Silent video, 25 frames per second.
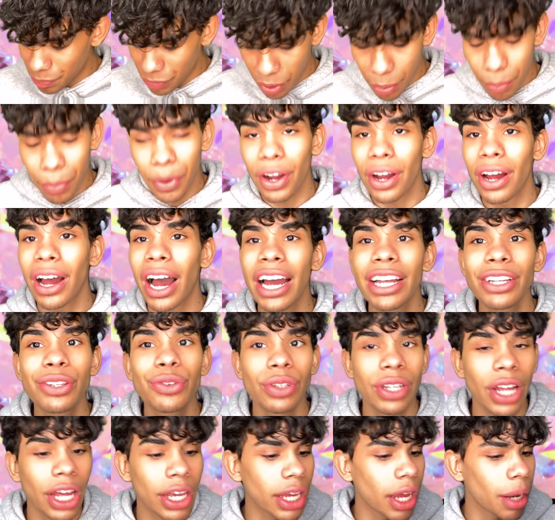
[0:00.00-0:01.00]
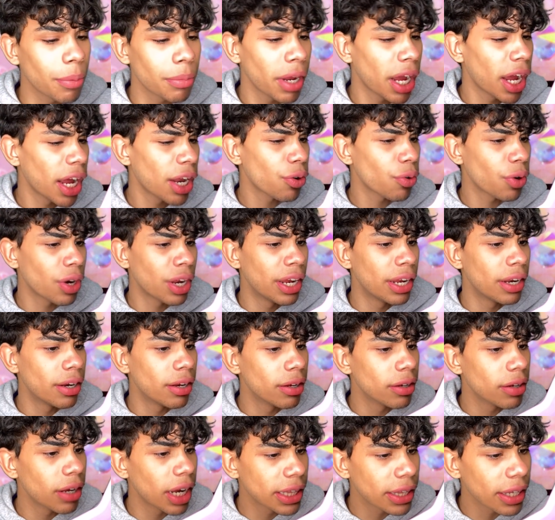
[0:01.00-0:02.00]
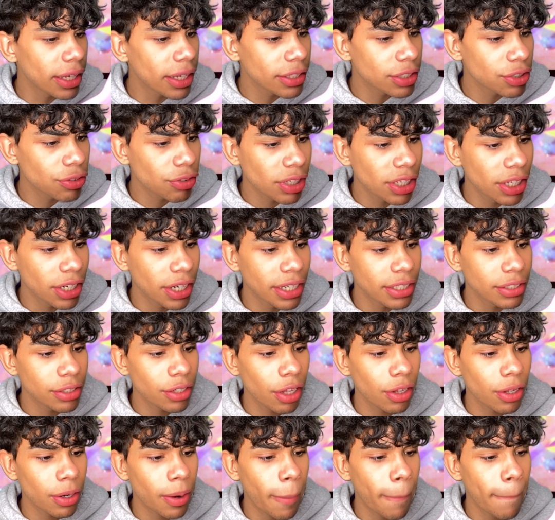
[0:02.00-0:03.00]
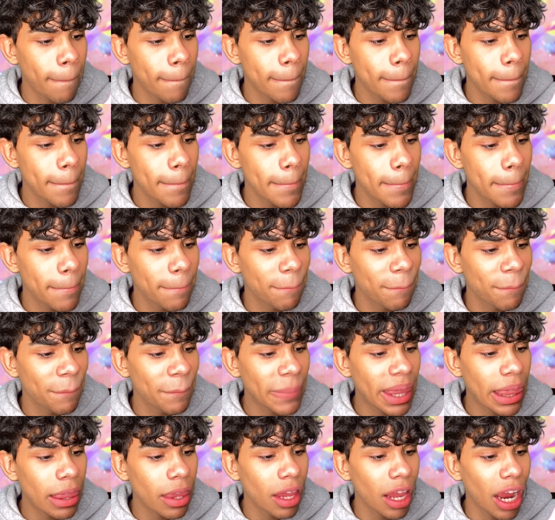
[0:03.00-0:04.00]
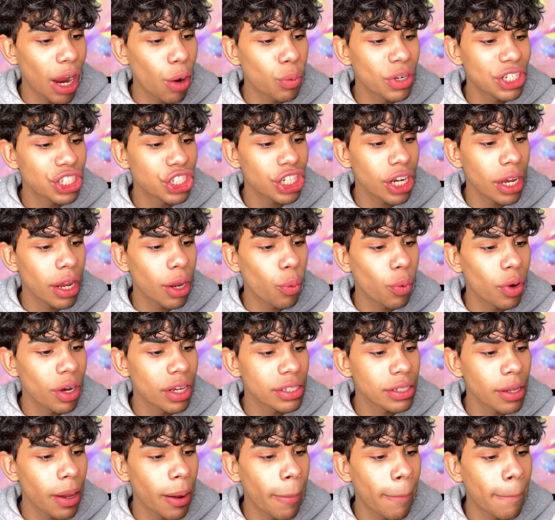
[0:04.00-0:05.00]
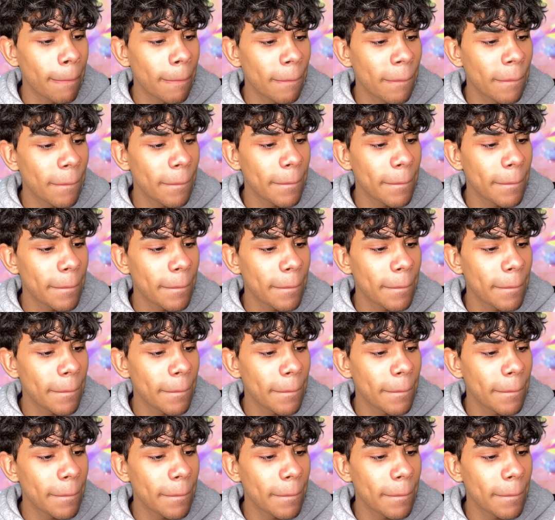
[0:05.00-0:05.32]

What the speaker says: but I do like it. I don't hate it. I think it's a really nice color. I wish it was a